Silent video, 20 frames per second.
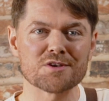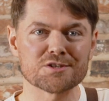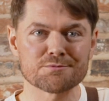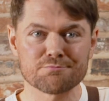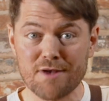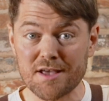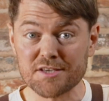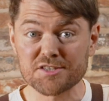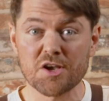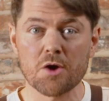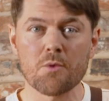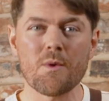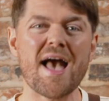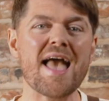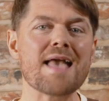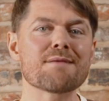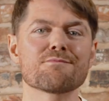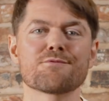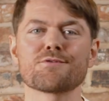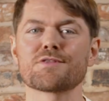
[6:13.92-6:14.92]
espresso,
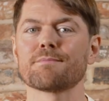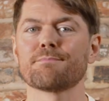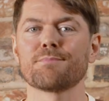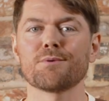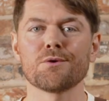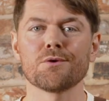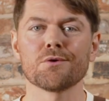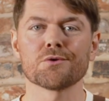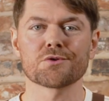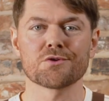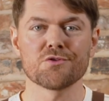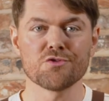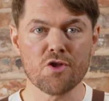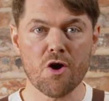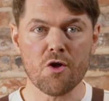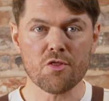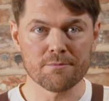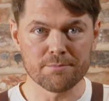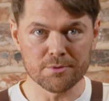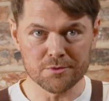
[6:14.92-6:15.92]
aim for the board,
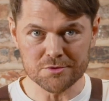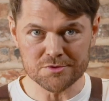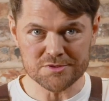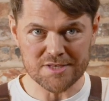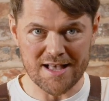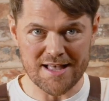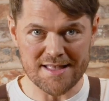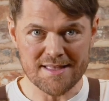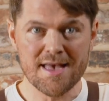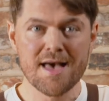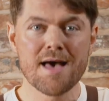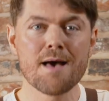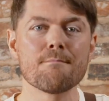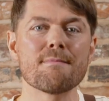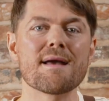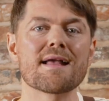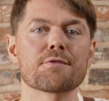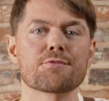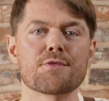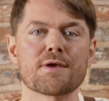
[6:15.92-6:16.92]
not the bullseye.
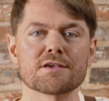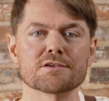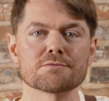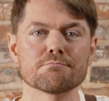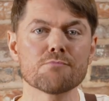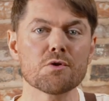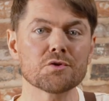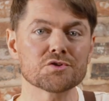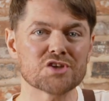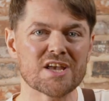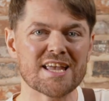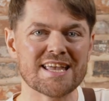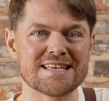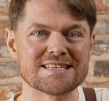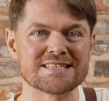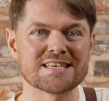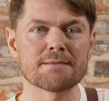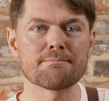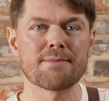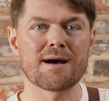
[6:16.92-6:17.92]
Make things much
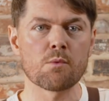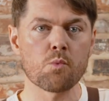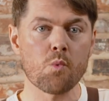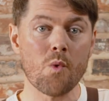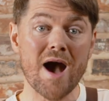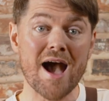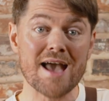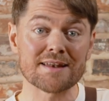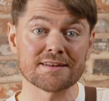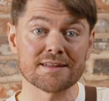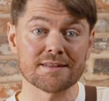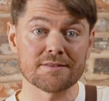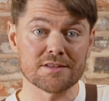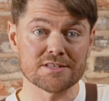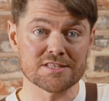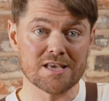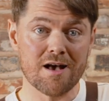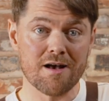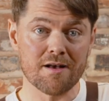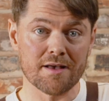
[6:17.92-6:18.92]
easier by widening the
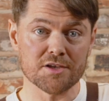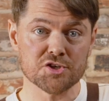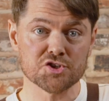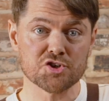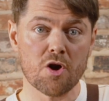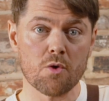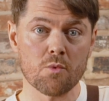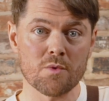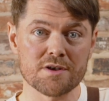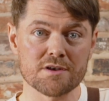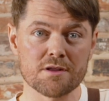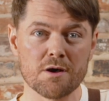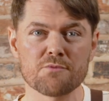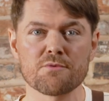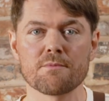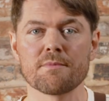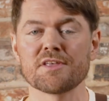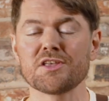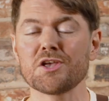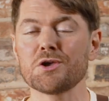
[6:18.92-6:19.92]
target shot window
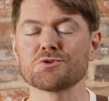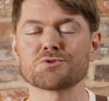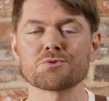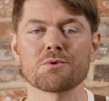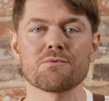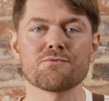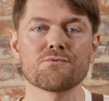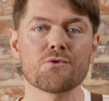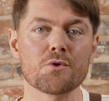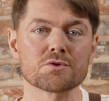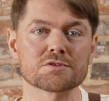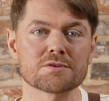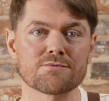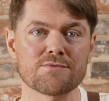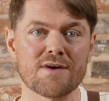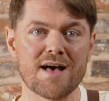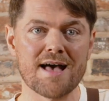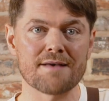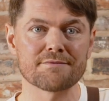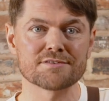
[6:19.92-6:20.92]
from the usual 4 to
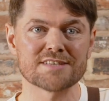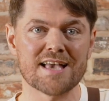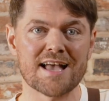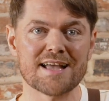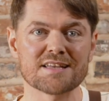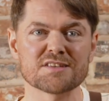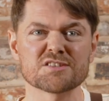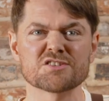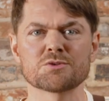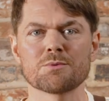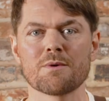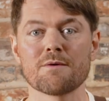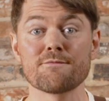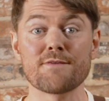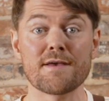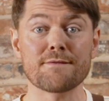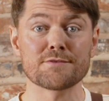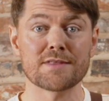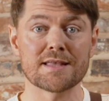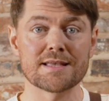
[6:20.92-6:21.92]
5 seconds to a
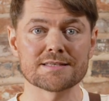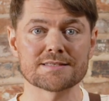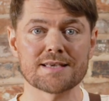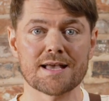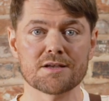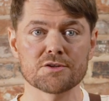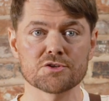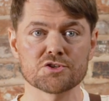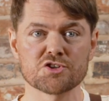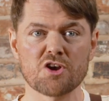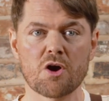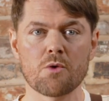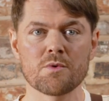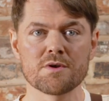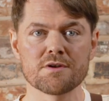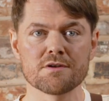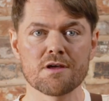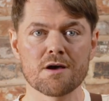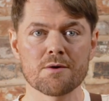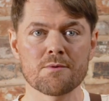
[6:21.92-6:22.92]
15 second shot
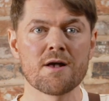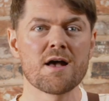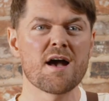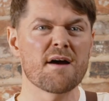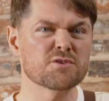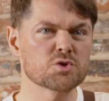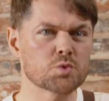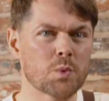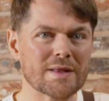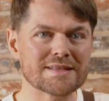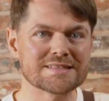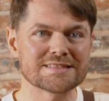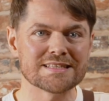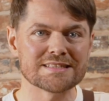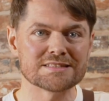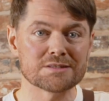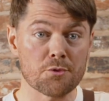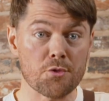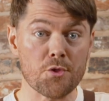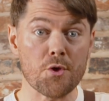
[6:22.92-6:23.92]
window of 20
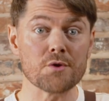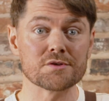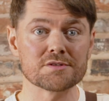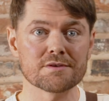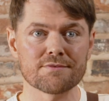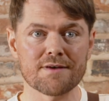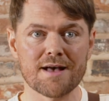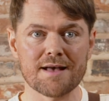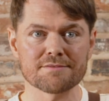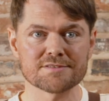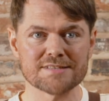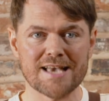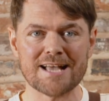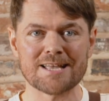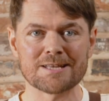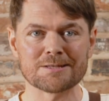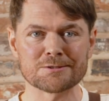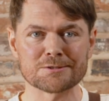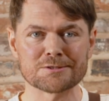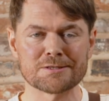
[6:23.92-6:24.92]
to 35
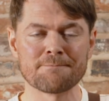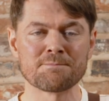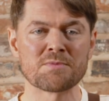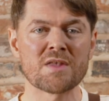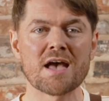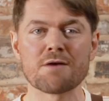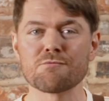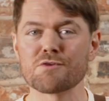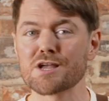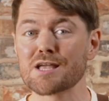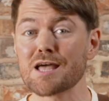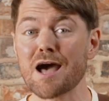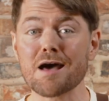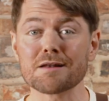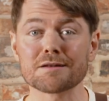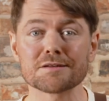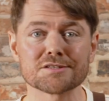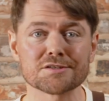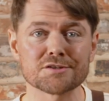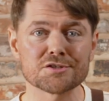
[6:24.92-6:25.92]
seconds. And
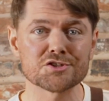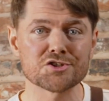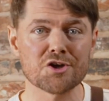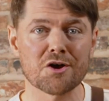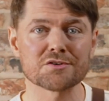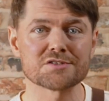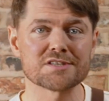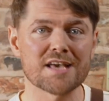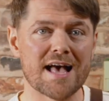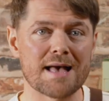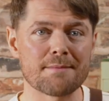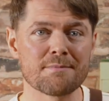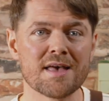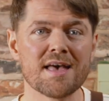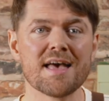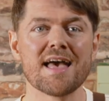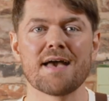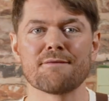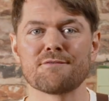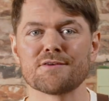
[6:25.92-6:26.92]
regardless of the shot time,
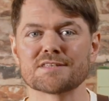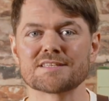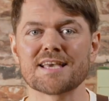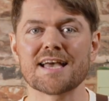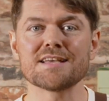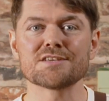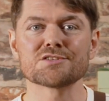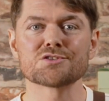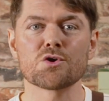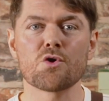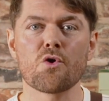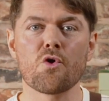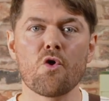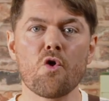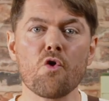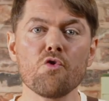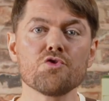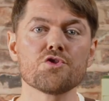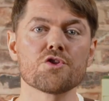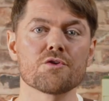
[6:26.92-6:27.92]
if it tastes
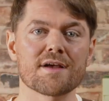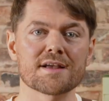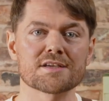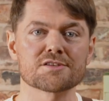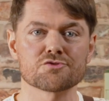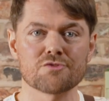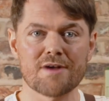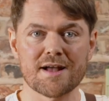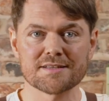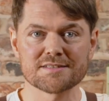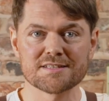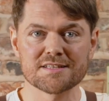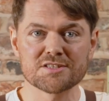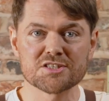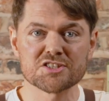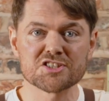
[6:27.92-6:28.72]
under extracted,